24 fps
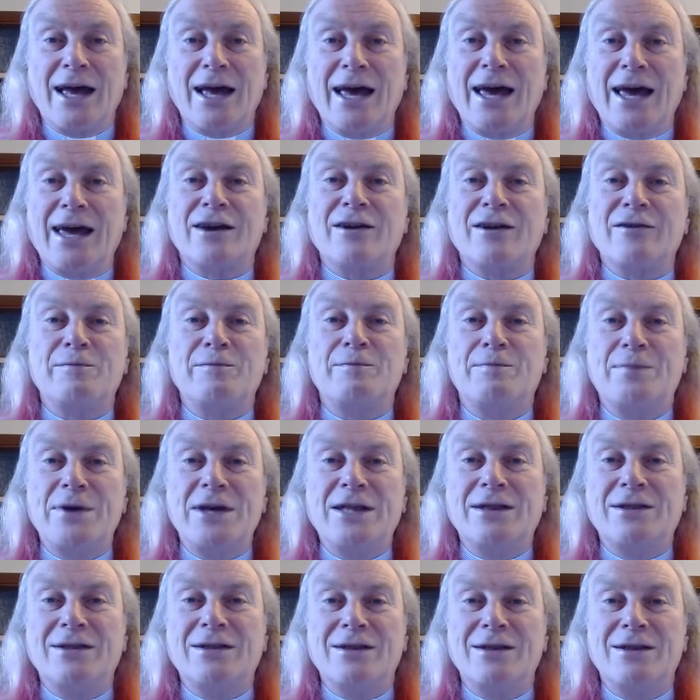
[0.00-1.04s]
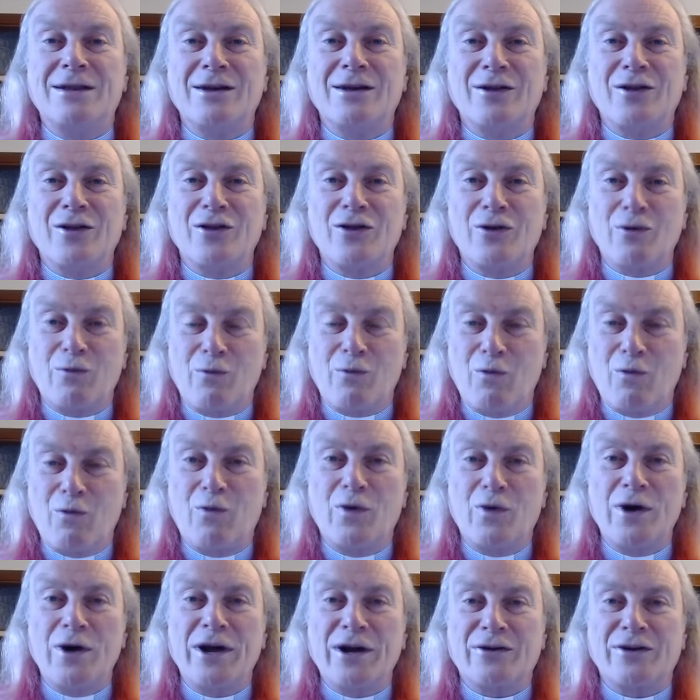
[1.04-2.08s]
It has been the
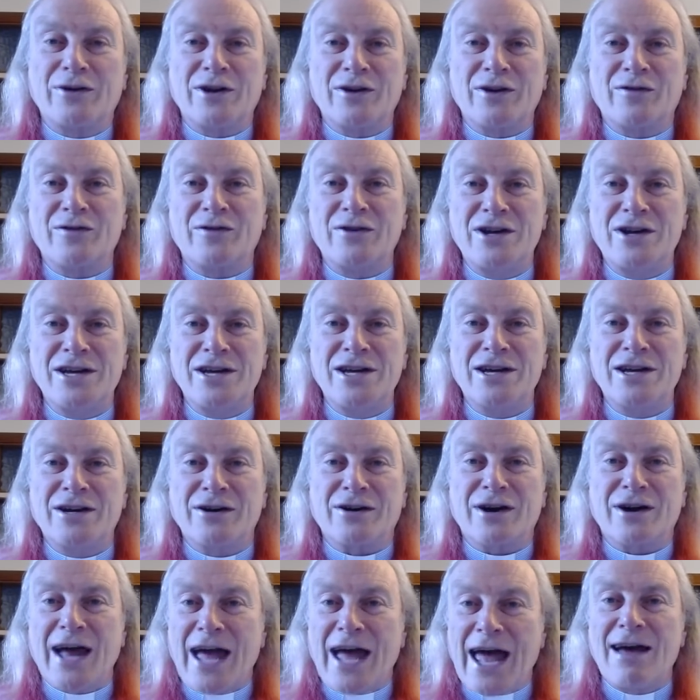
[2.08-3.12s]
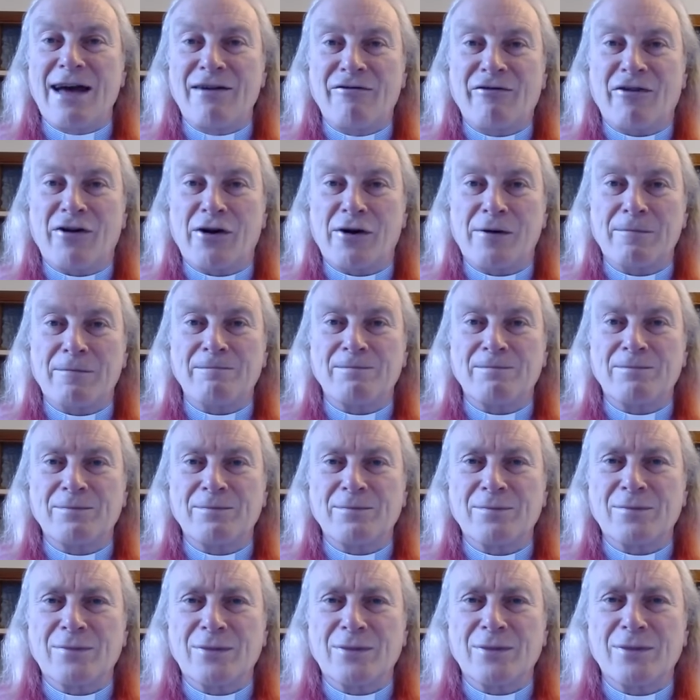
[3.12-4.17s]
weirdest year ever.
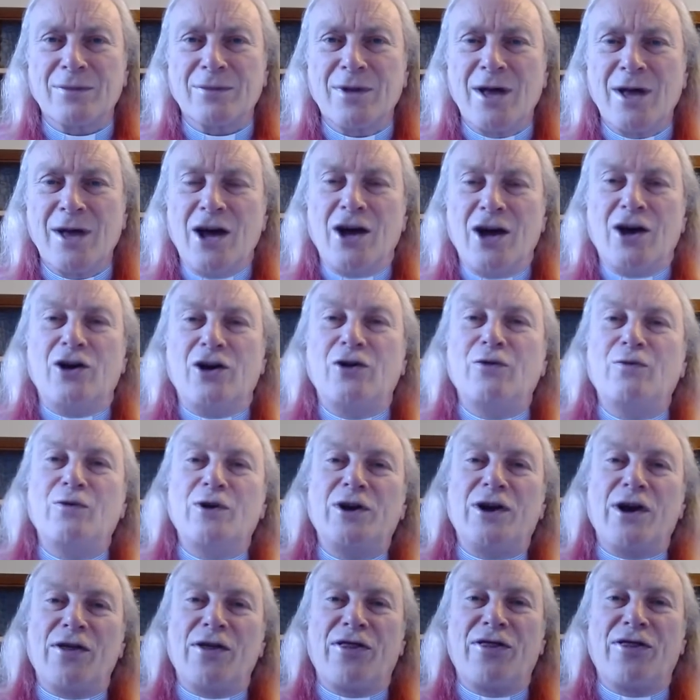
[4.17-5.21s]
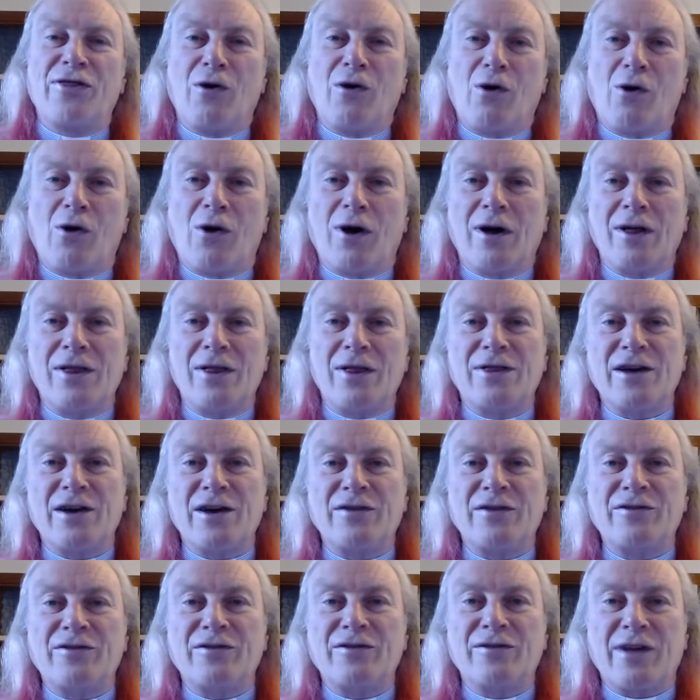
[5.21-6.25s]
Who would have thought
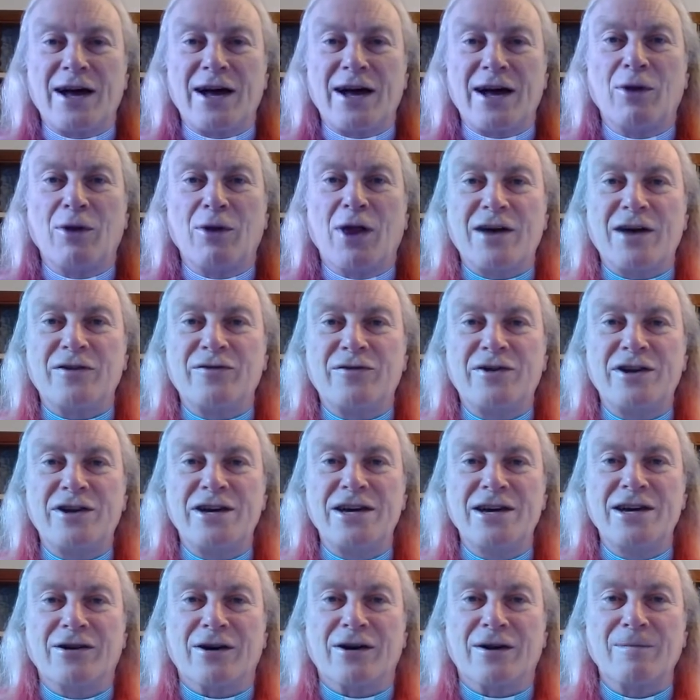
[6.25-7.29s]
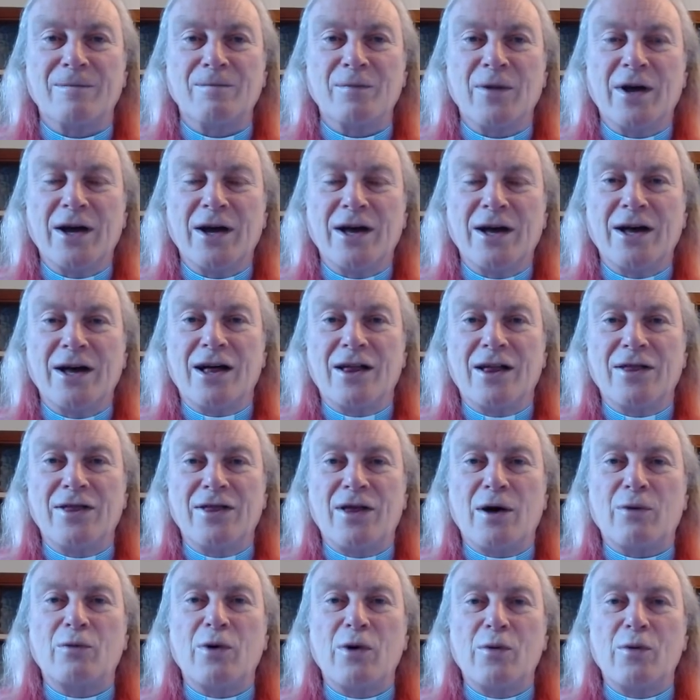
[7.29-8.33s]
this time last year
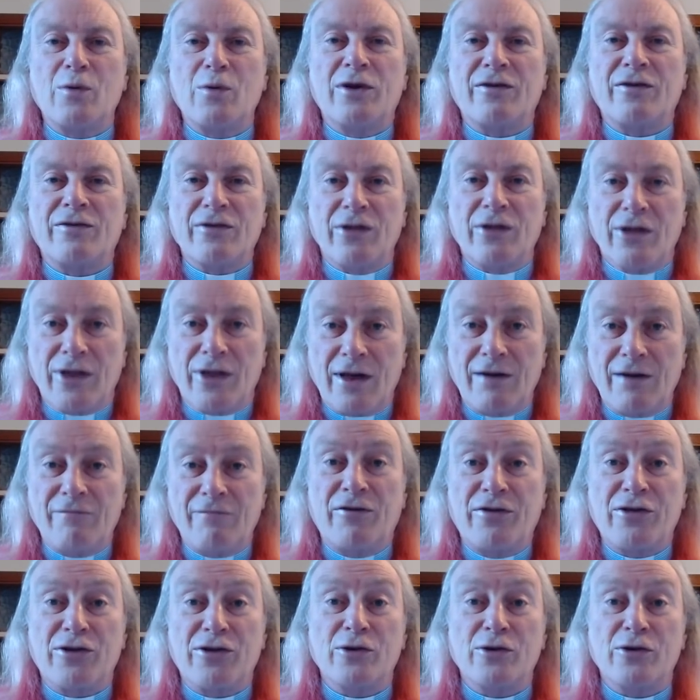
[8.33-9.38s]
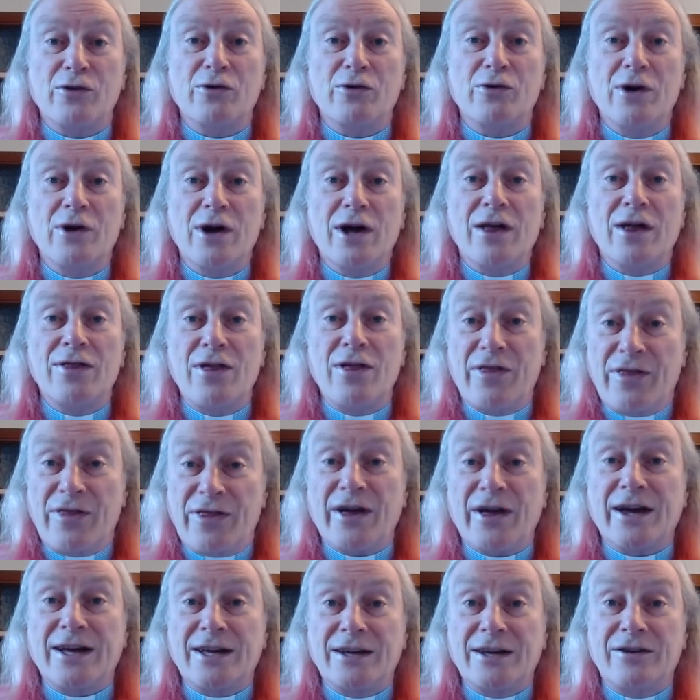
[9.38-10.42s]
that we would have lived through the
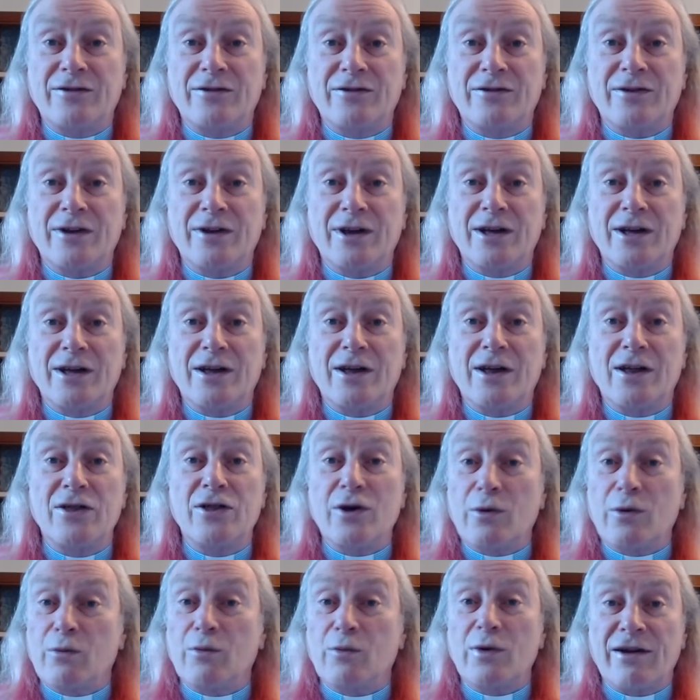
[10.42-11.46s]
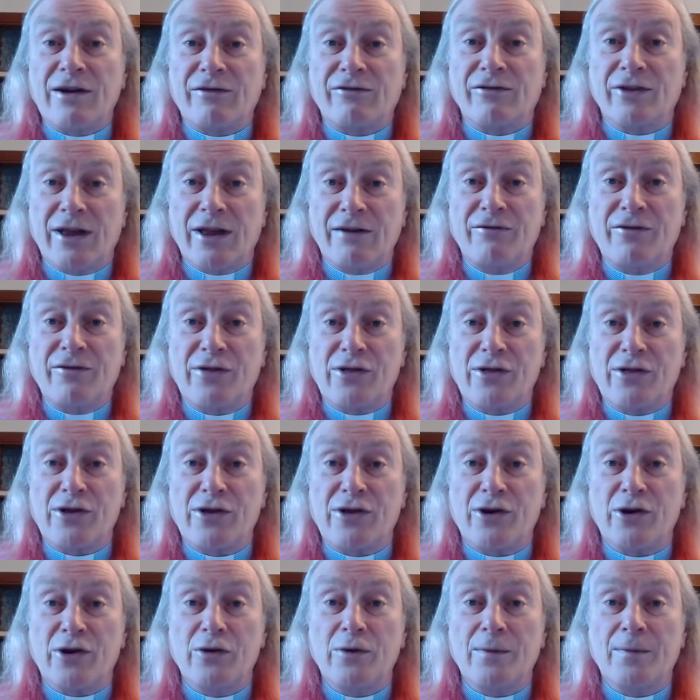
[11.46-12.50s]
things that we have lived
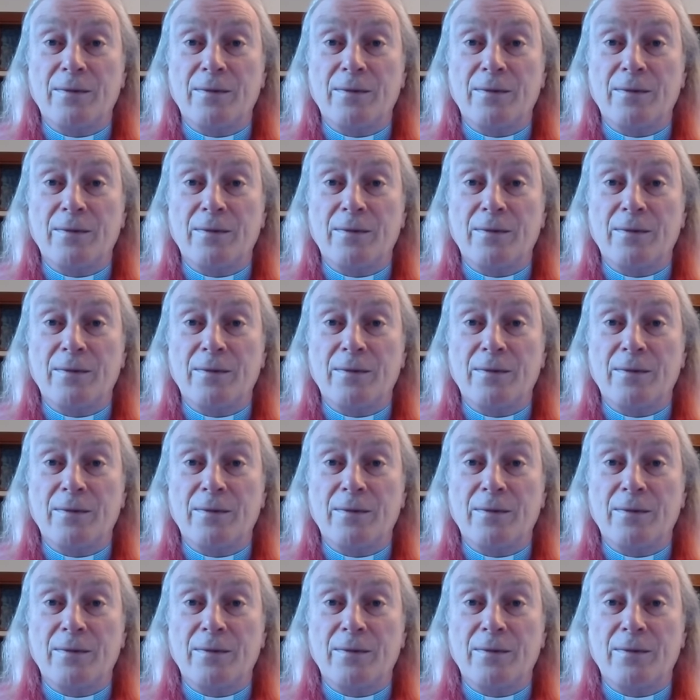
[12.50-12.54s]
through?